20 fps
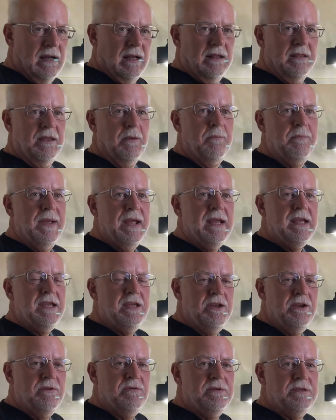the big,
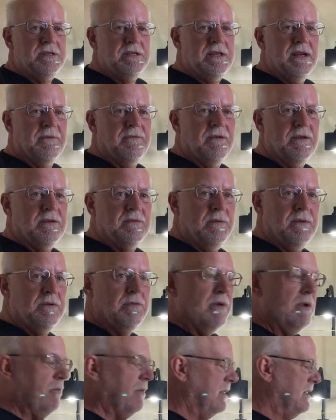huge difference
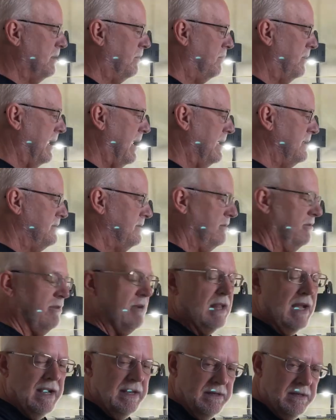between what the plants
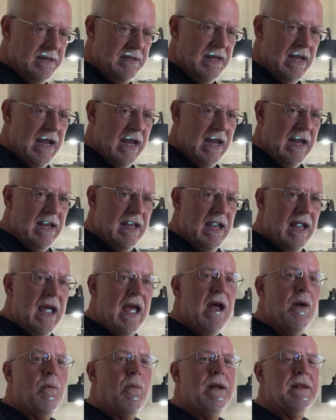look like today
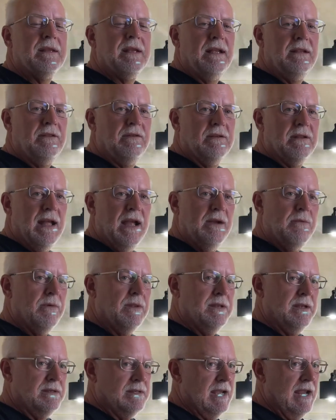and what they look like when
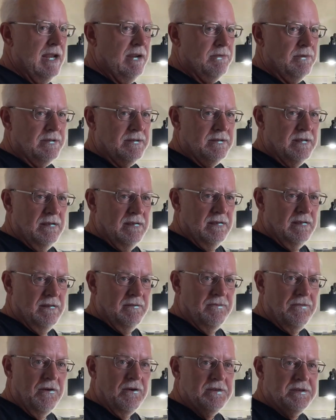the tank was
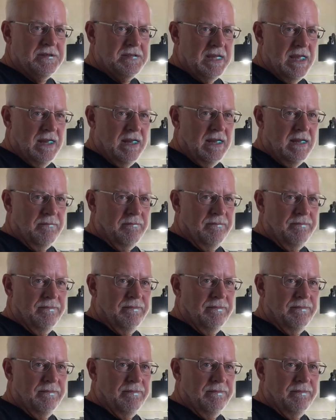first set up.